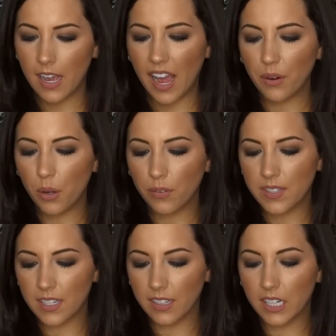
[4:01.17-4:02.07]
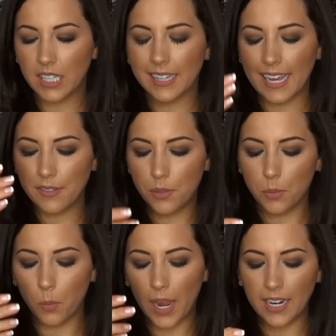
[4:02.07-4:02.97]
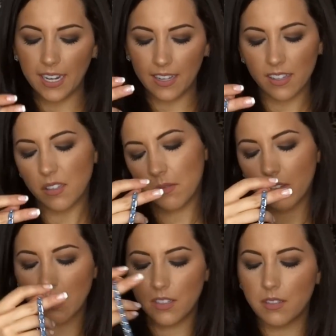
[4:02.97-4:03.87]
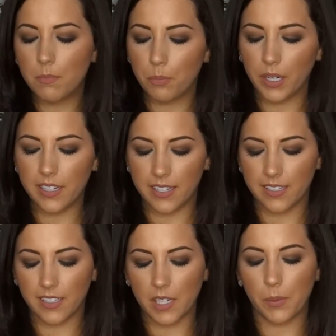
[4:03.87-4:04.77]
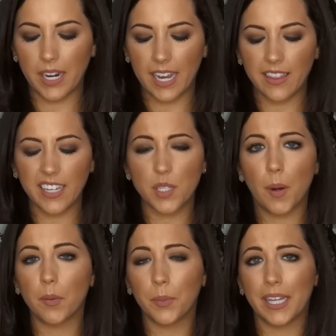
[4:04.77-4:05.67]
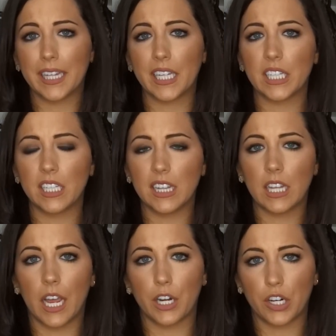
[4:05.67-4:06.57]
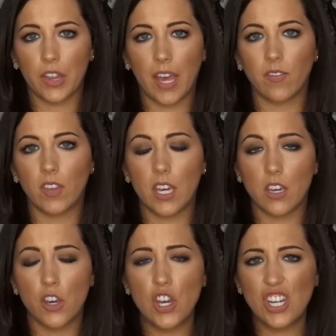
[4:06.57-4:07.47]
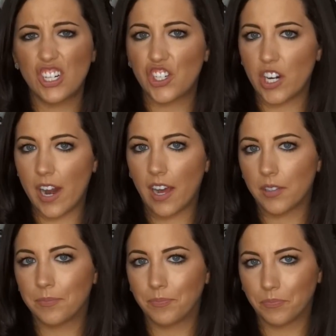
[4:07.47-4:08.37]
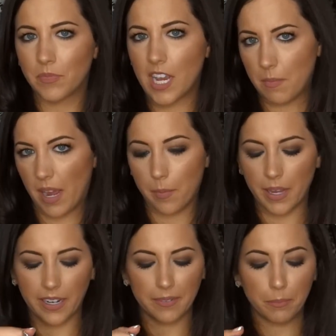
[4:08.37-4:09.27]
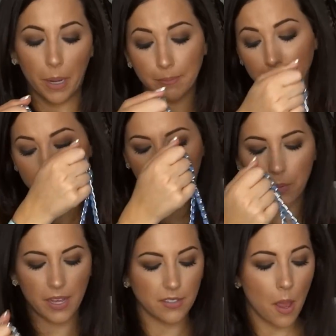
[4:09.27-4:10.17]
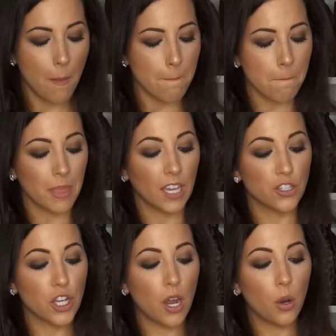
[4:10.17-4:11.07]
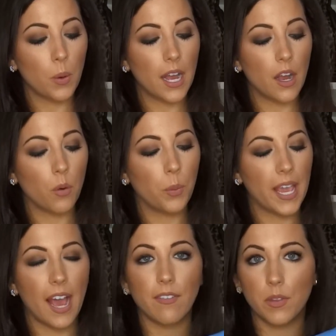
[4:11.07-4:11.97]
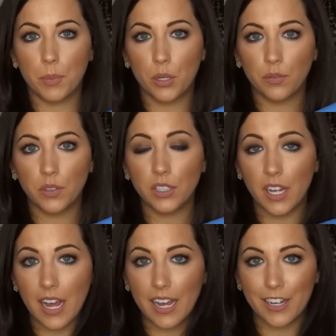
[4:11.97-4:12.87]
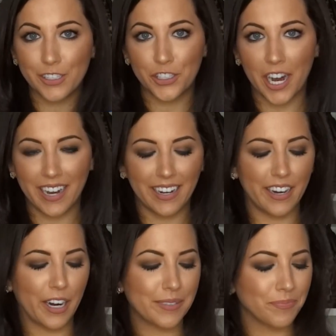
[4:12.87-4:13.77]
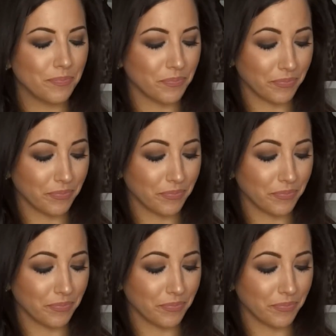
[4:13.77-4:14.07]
I don't know if it's a little less weighty. It's pretty decently weighty. I think it's probably a little lighter than the Chanel, in my opinion. But anyways, so we have the beautiful chain here.